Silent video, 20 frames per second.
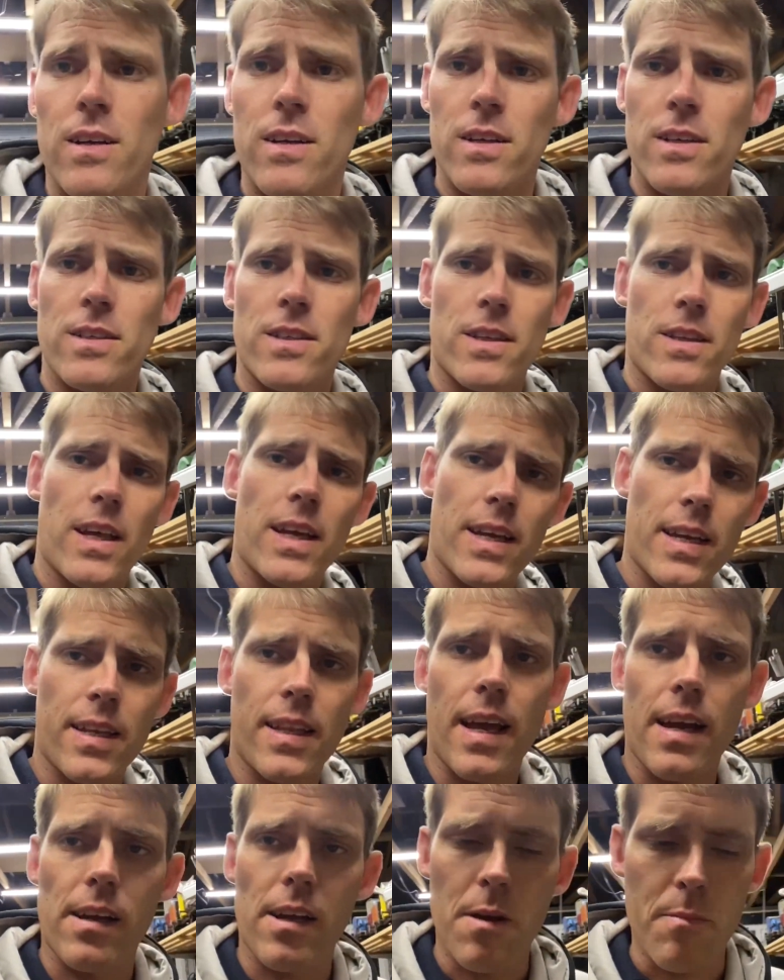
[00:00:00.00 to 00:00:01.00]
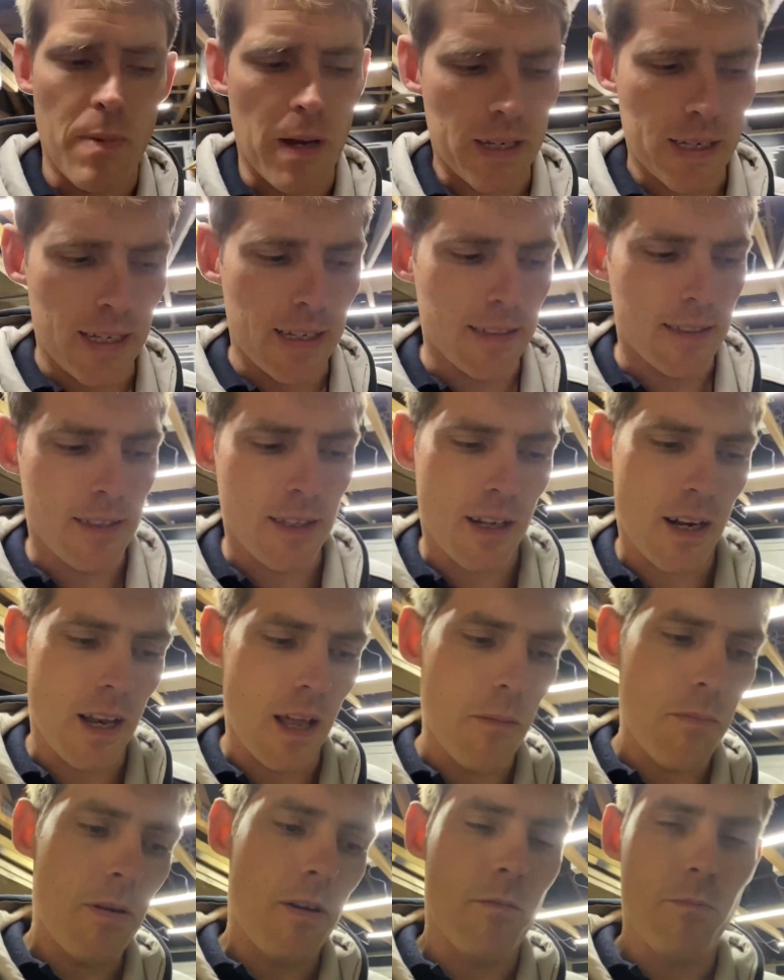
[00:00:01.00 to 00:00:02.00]
So they can now go back down to the
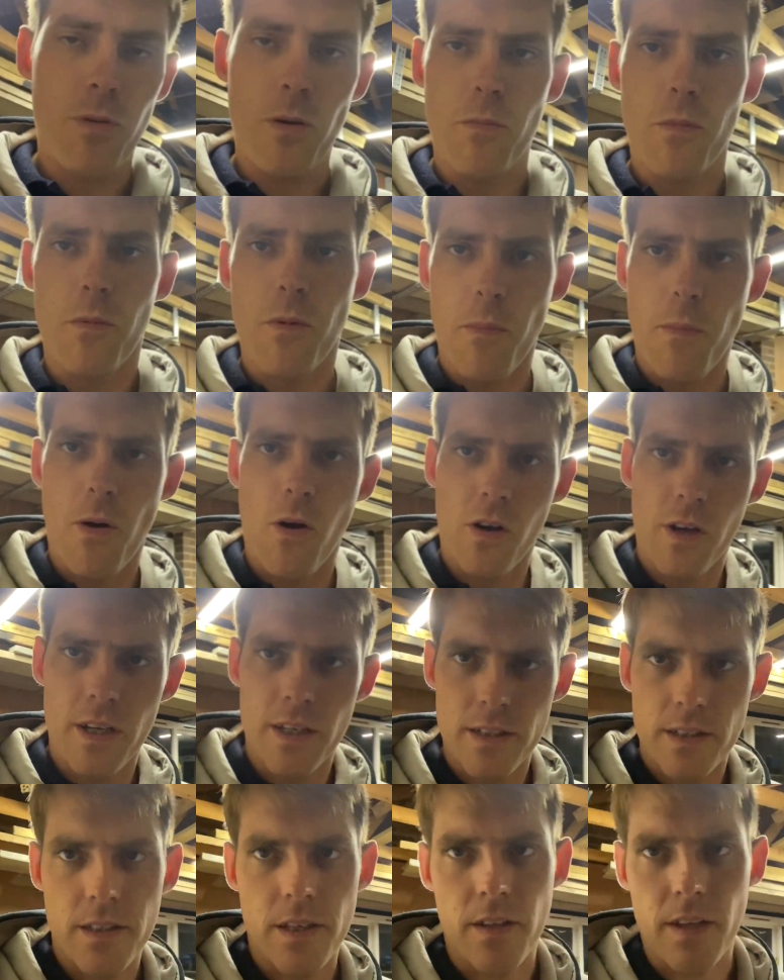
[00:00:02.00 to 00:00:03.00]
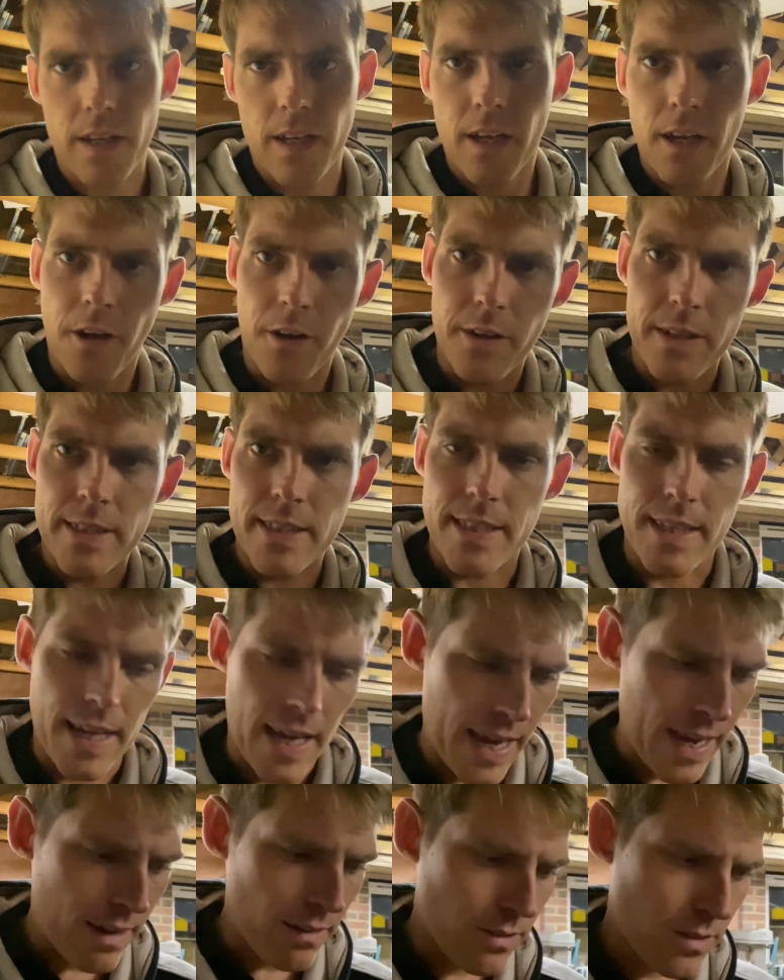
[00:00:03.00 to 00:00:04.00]
club, put them in my pocket so they can go into the
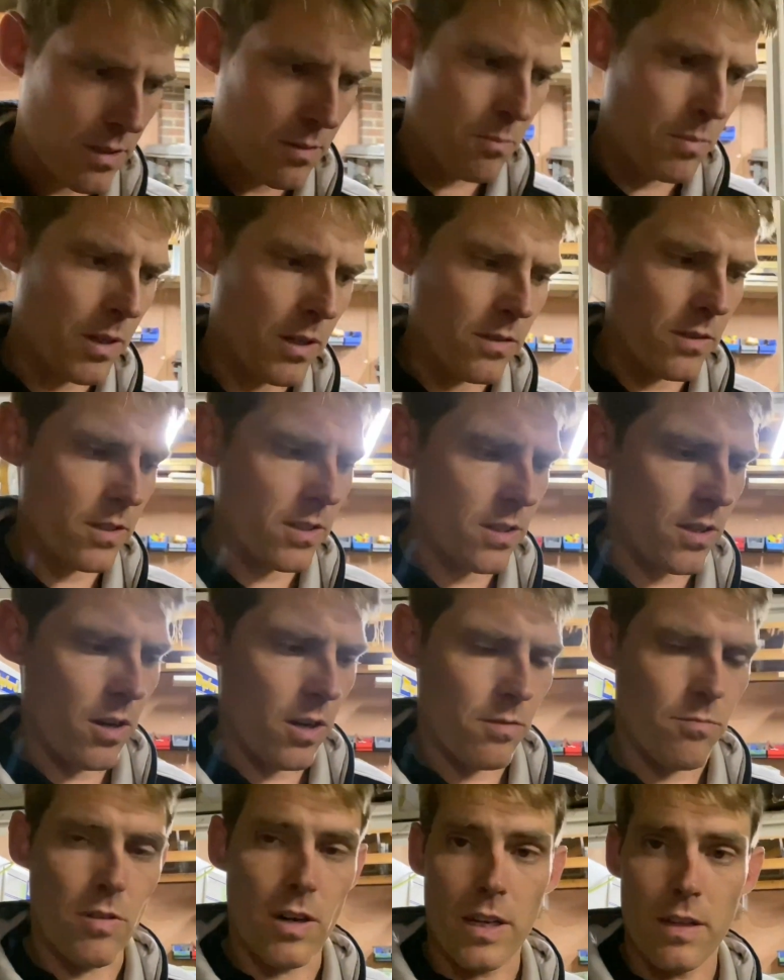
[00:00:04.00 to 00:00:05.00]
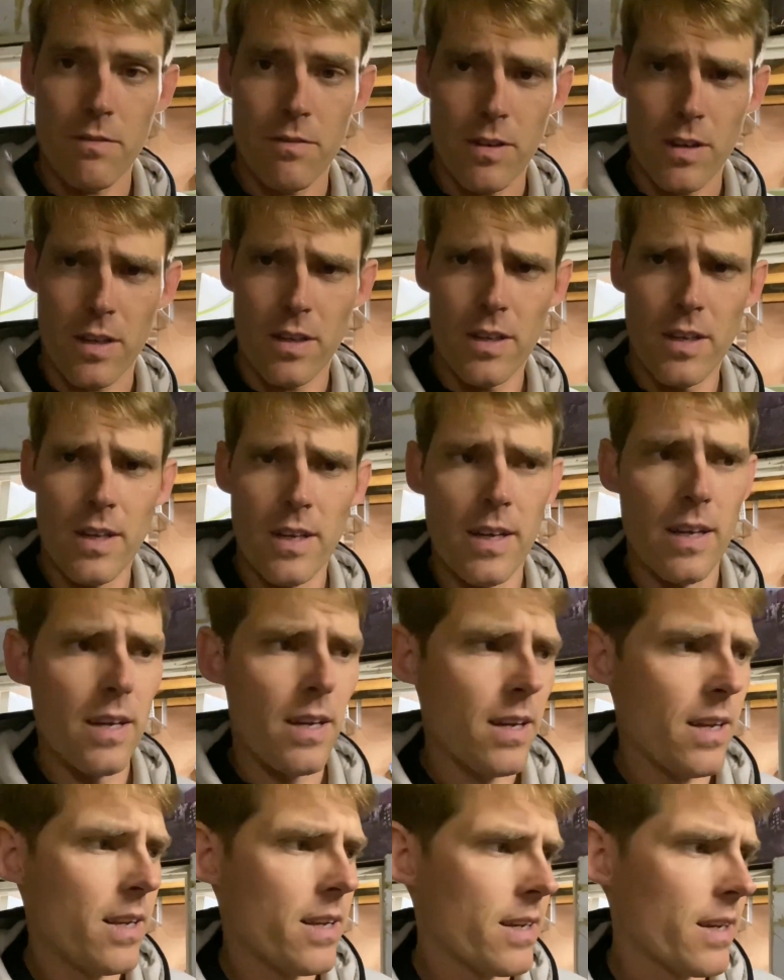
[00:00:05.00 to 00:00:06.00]
house and be on the side ready for
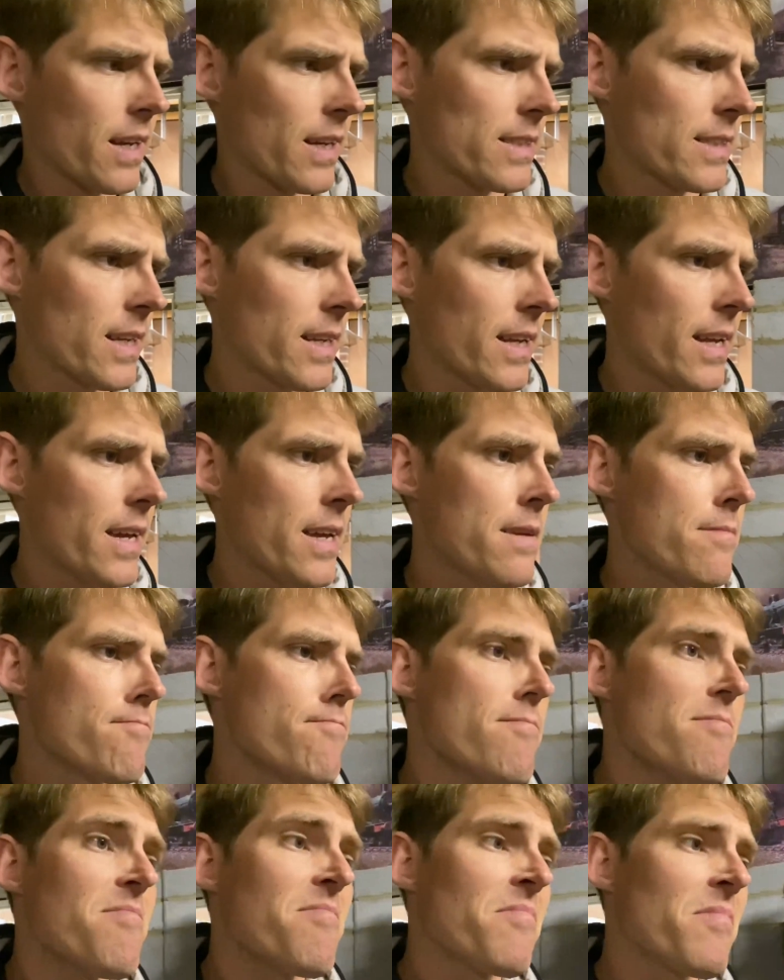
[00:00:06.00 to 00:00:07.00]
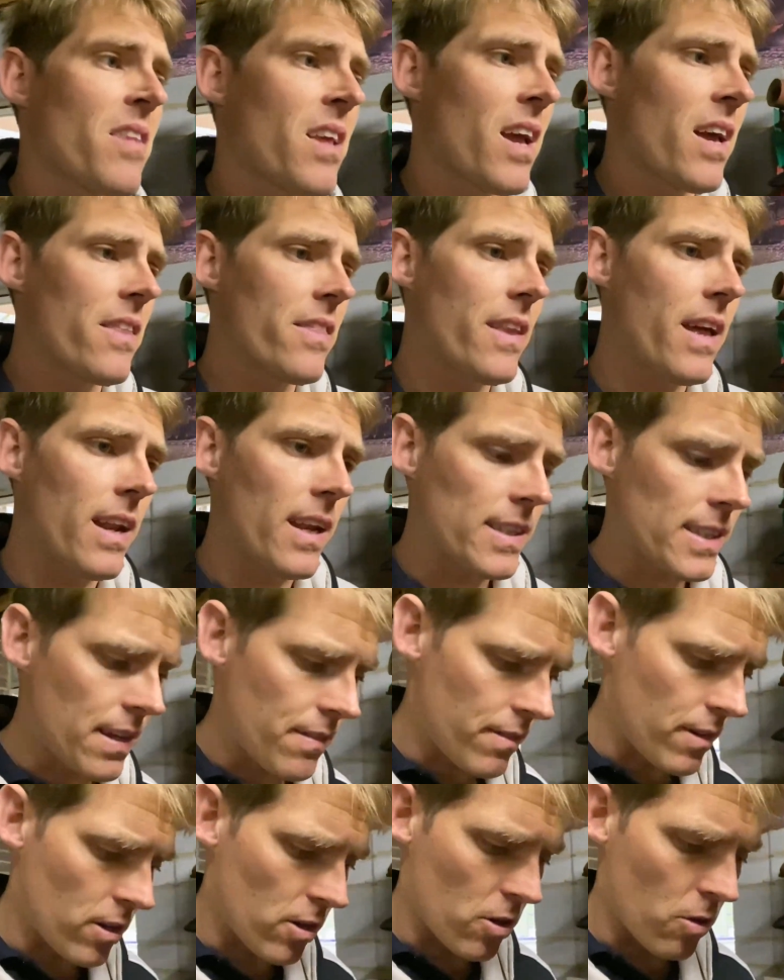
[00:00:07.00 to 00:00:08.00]
next Sunday. Now let's have
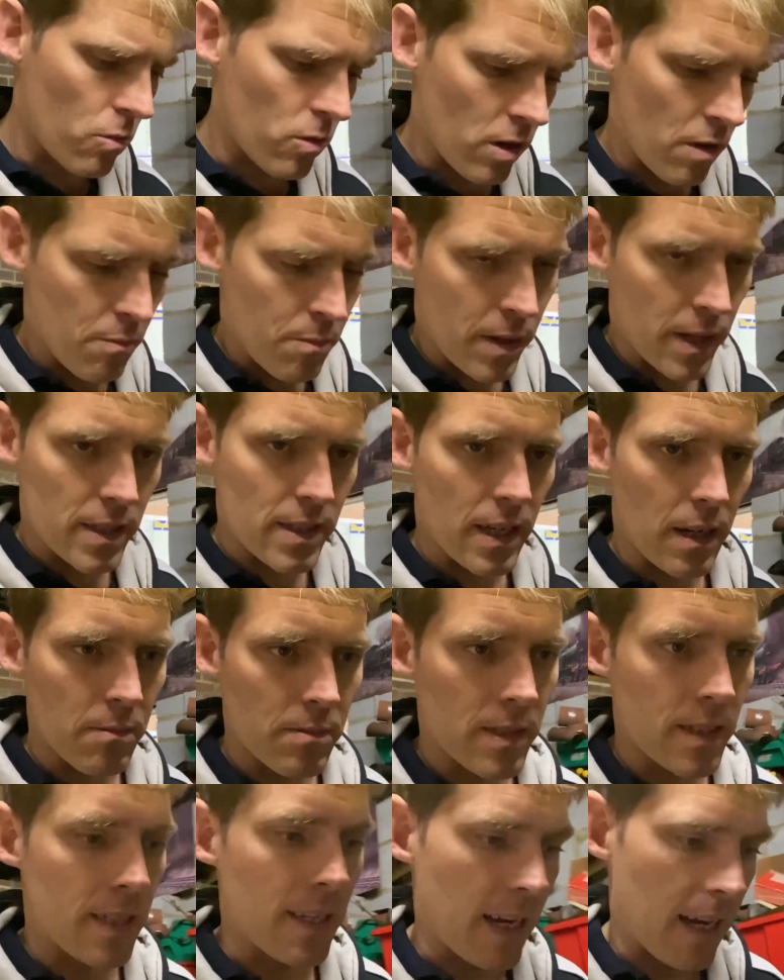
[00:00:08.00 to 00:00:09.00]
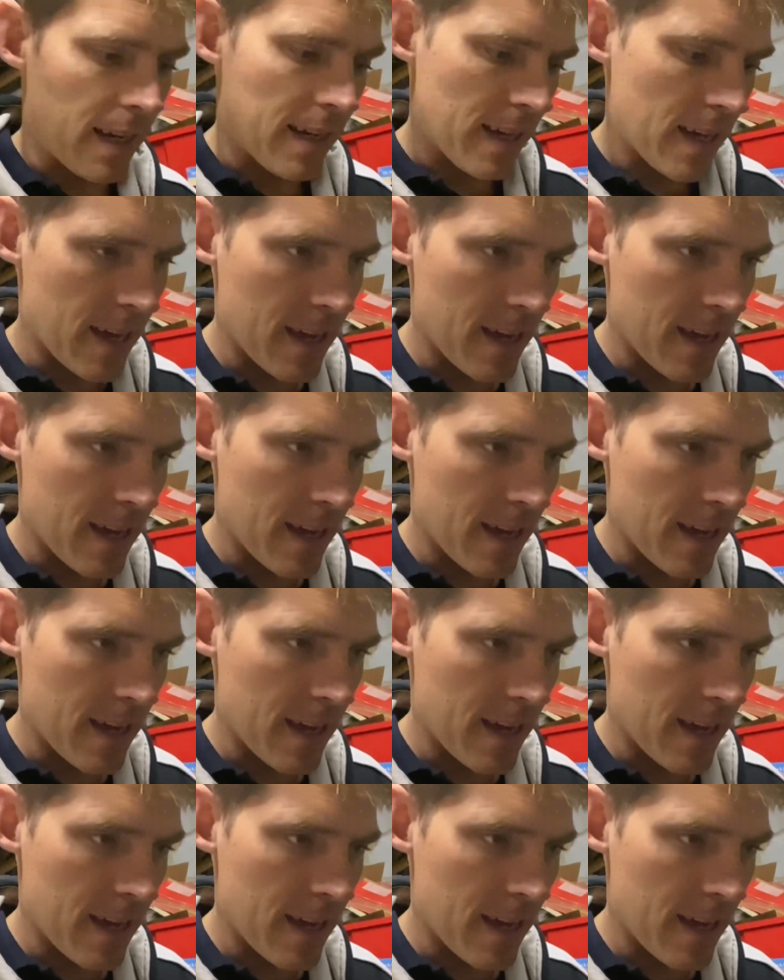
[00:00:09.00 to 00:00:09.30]
a look at what I've picked up today.